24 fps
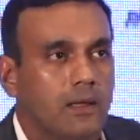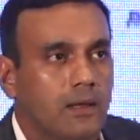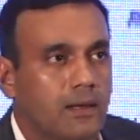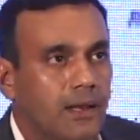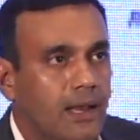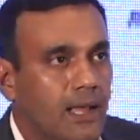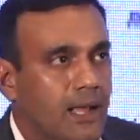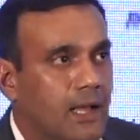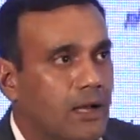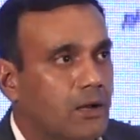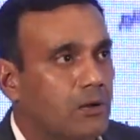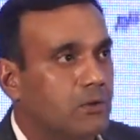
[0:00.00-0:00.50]

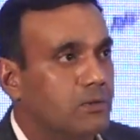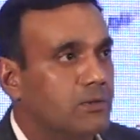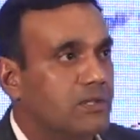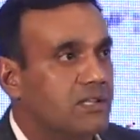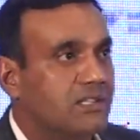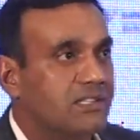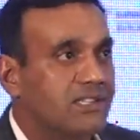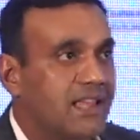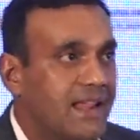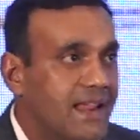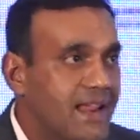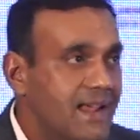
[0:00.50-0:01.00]
Now, the
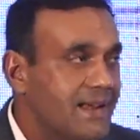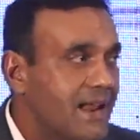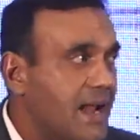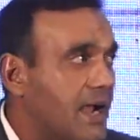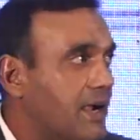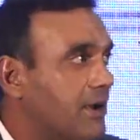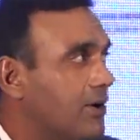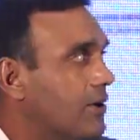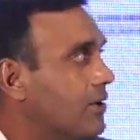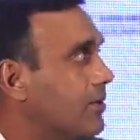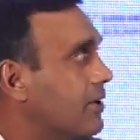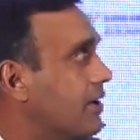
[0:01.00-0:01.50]
second
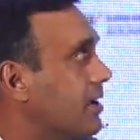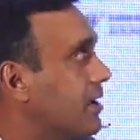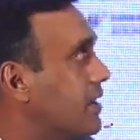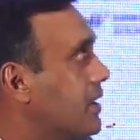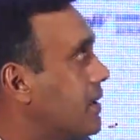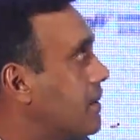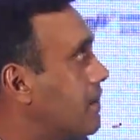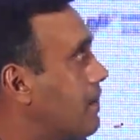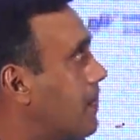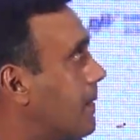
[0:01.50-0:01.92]
category,